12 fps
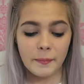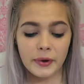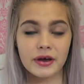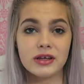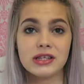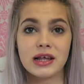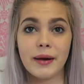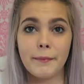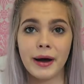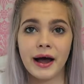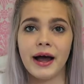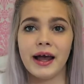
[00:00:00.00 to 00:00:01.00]
because
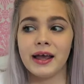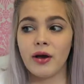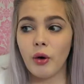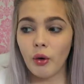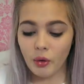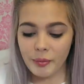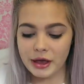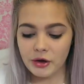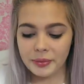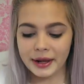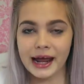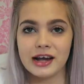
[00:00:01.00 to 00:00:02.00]
my whole
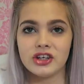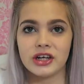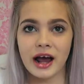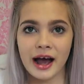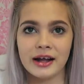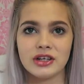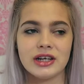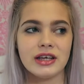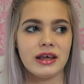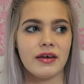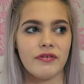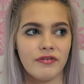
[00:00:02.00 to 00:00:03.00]
makeup collection
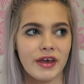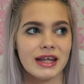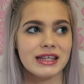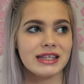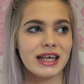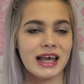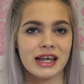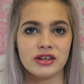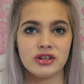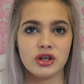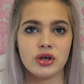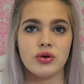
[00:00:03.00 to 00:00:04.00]
actually fits
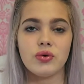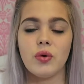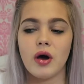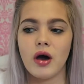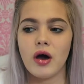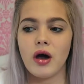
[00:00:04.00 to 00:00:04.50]
into